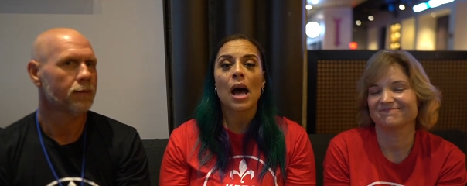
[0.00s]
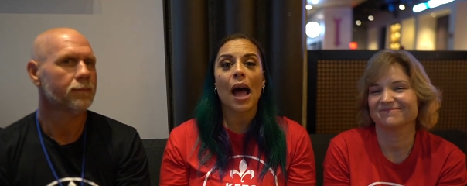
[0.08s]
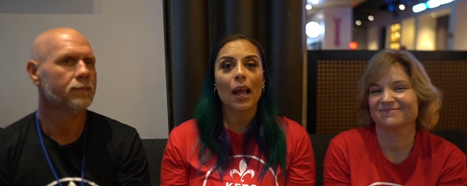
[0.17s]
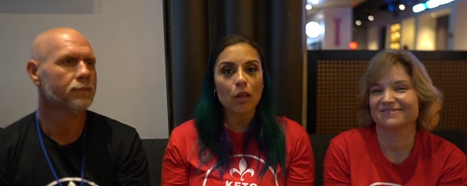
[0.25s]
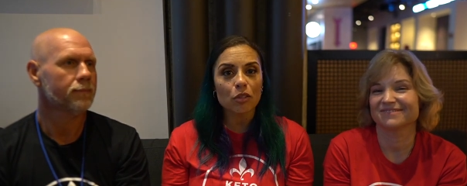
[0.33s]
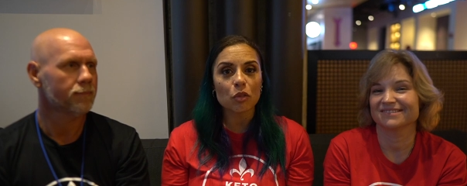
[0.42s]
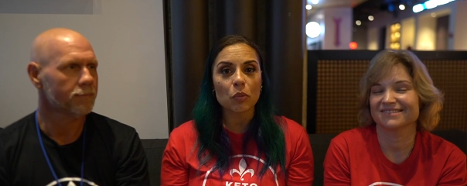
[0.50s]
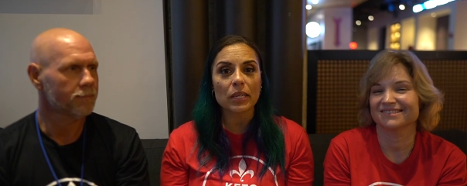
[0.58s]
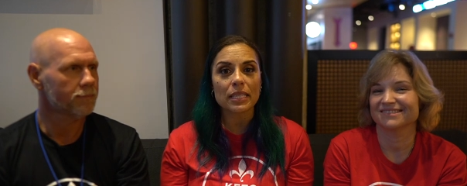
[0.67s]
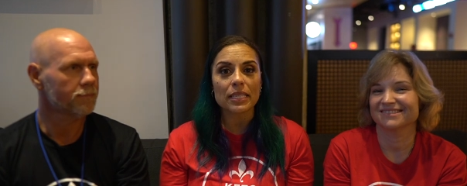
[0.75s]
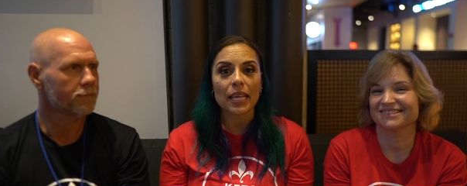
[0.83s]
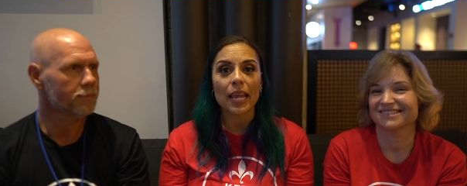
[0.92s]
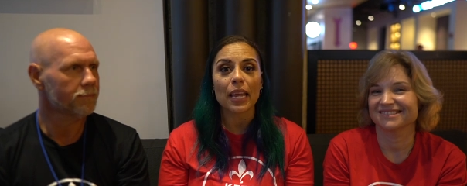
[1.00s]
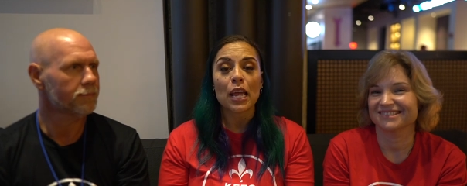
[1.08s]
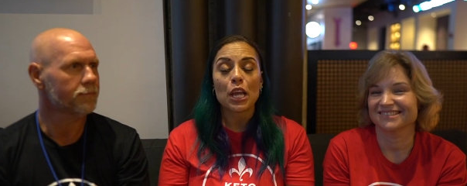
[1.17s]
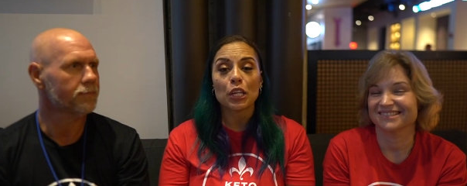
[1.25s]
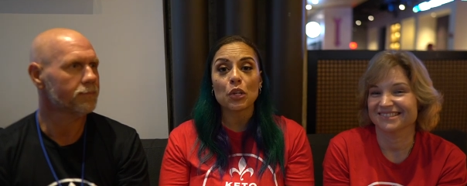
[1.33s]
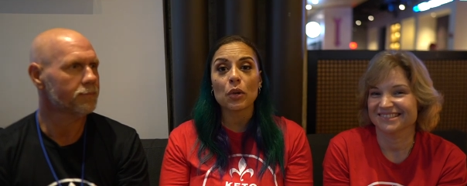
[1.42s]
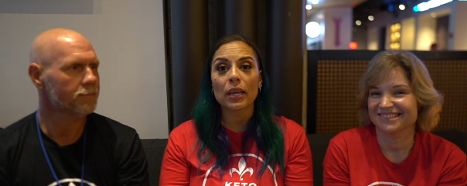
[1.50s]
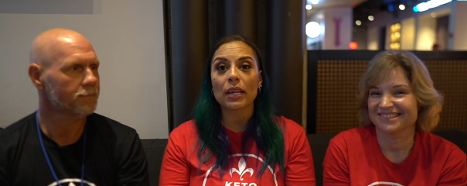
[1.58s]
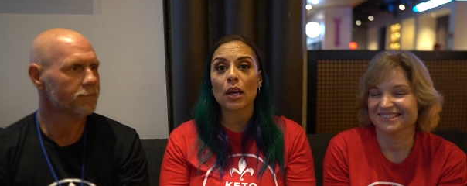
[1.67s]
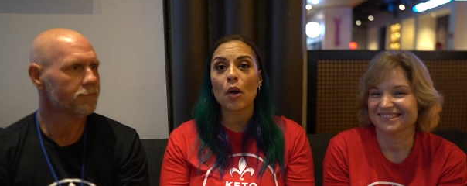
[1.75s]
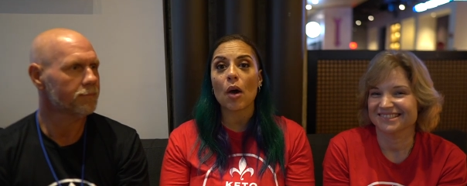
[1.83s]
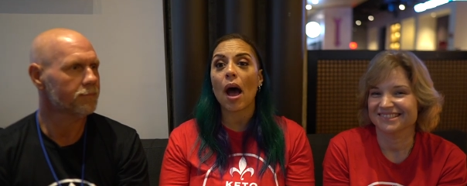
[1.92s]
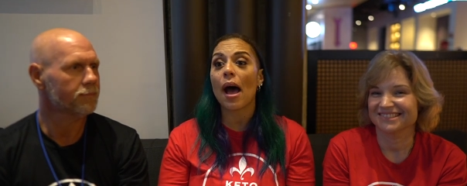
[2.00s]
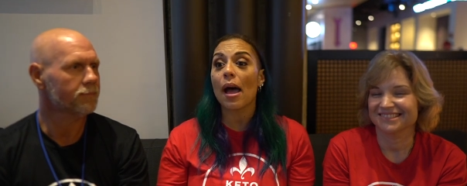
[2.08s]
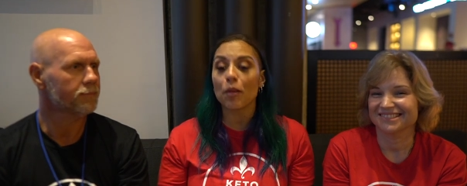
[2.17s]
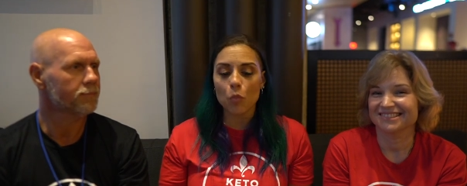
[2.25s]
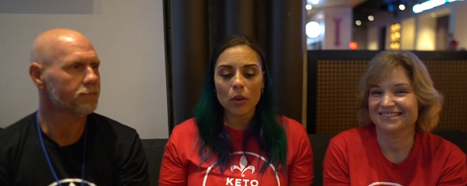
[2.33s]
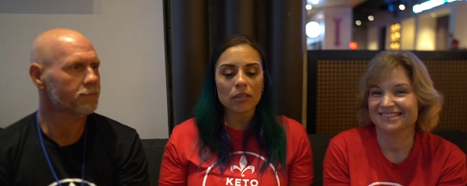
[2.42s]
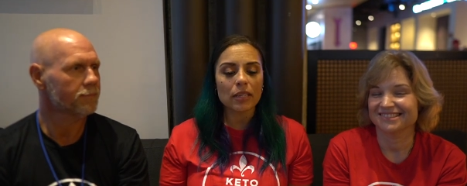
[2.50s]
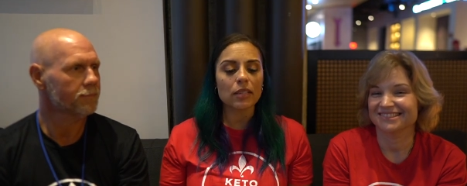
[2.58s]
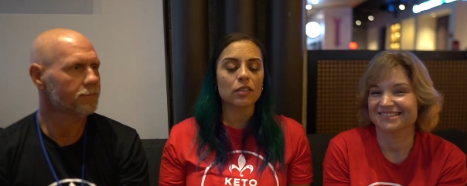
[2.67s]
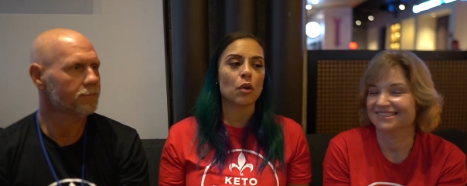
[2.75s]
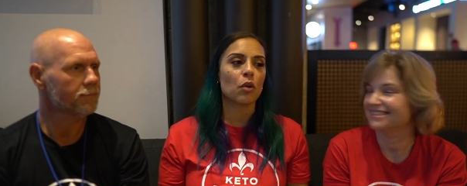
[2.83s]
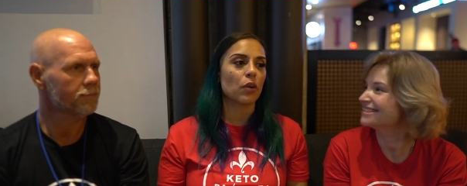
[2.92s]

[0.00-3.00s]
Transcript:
Speaker 1: I also want to say you can go. Uh, wasn't it so